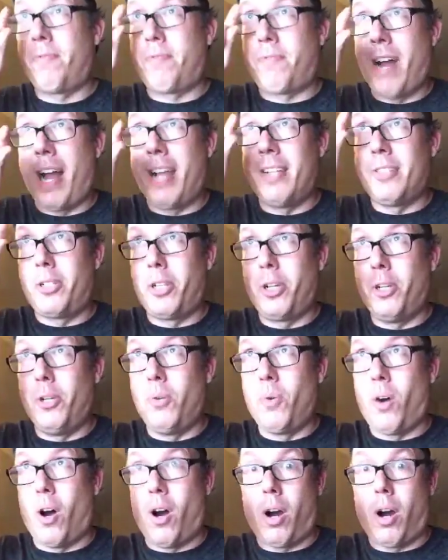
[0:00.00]
Friends
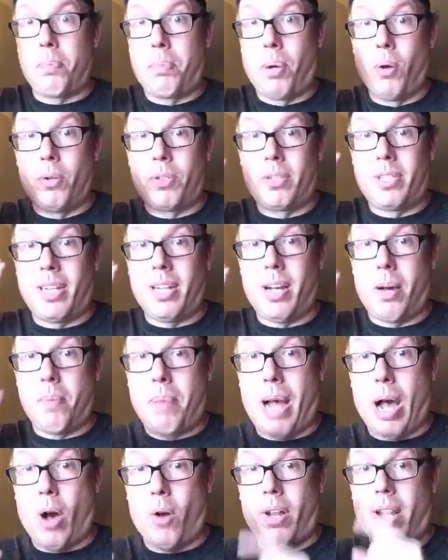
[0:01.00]
who are posting
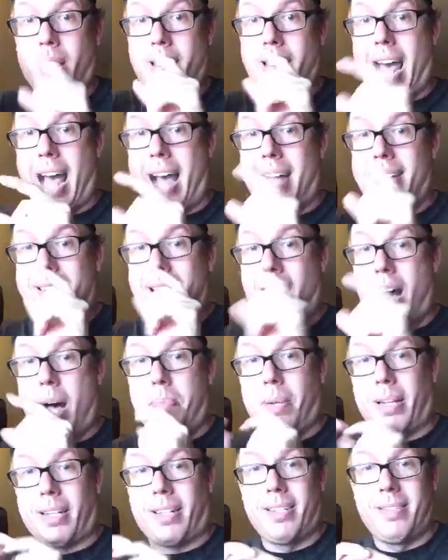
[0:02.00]
about that
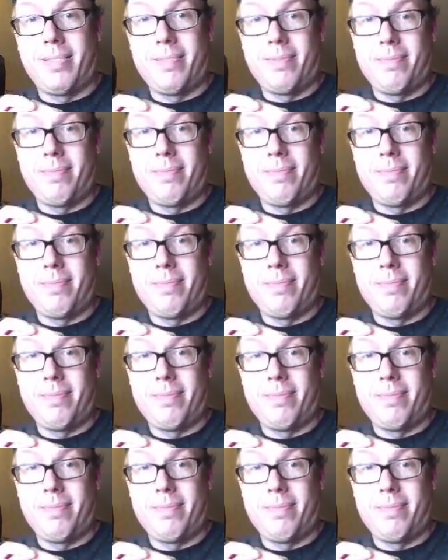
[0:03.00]
topic,